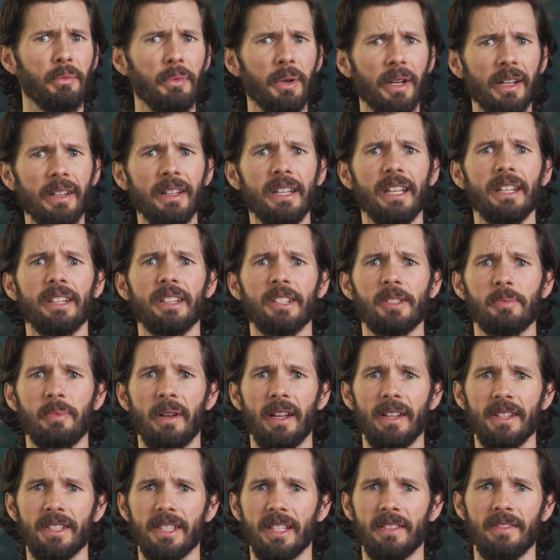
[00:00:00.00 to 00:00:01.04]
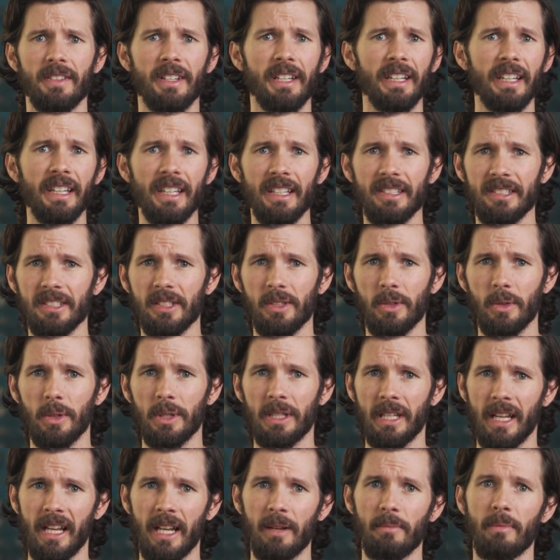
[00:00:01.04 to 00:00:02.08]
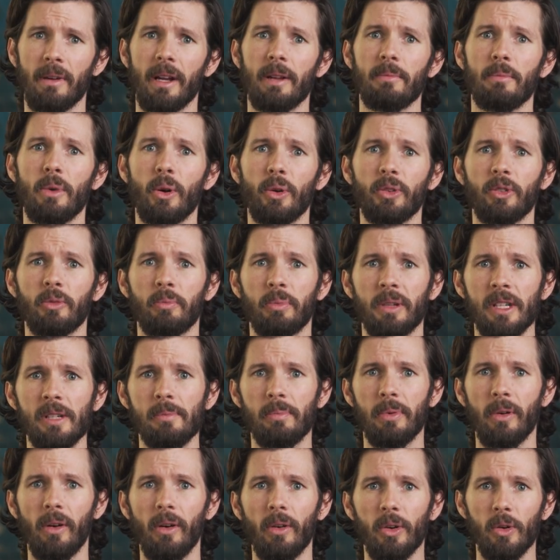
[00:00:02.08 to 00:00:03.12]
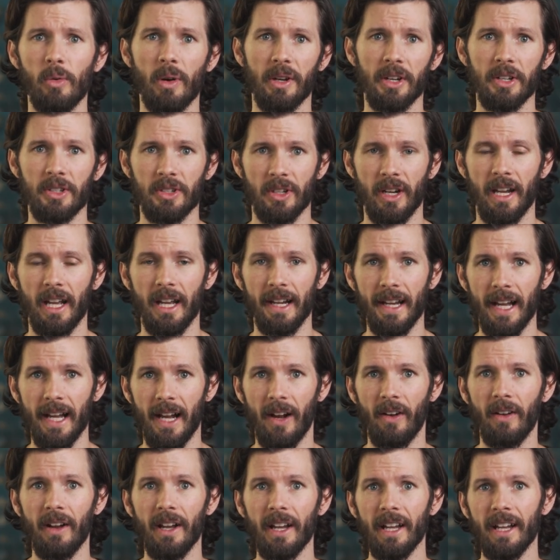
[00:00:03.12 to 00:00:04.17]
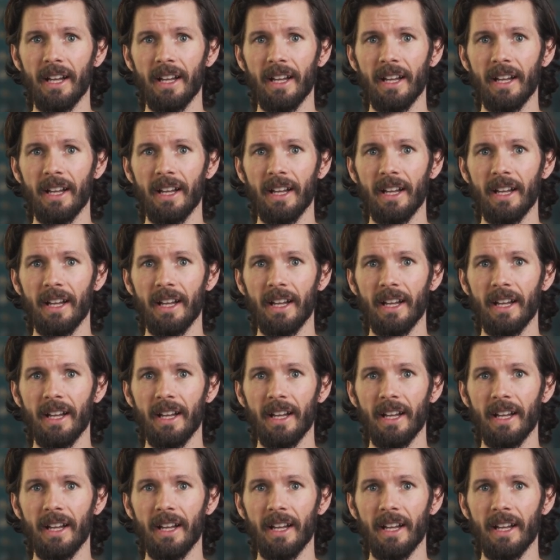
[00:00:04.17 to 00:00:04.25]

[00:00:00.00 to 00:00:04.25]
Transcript: Really inexpensive and easy to attain by most people who want to try it out.